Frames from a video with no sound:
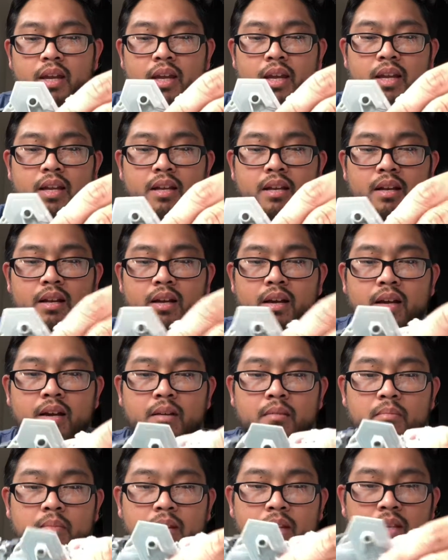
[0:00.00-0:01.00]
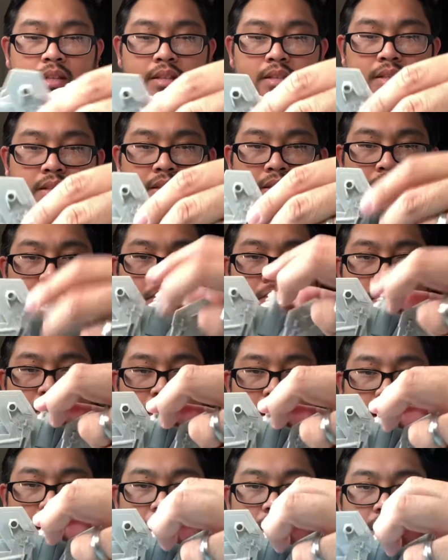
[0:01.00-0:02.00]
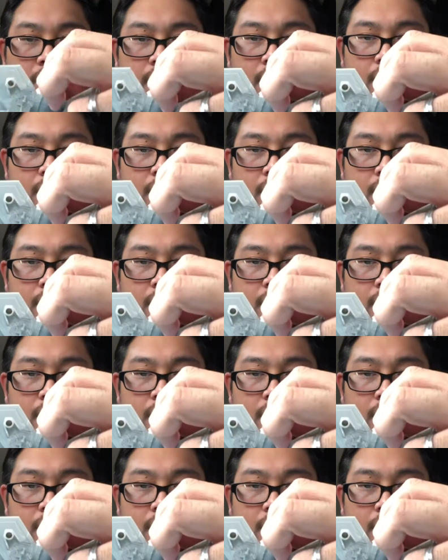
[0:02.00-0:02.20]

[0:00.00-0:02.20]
and it seems like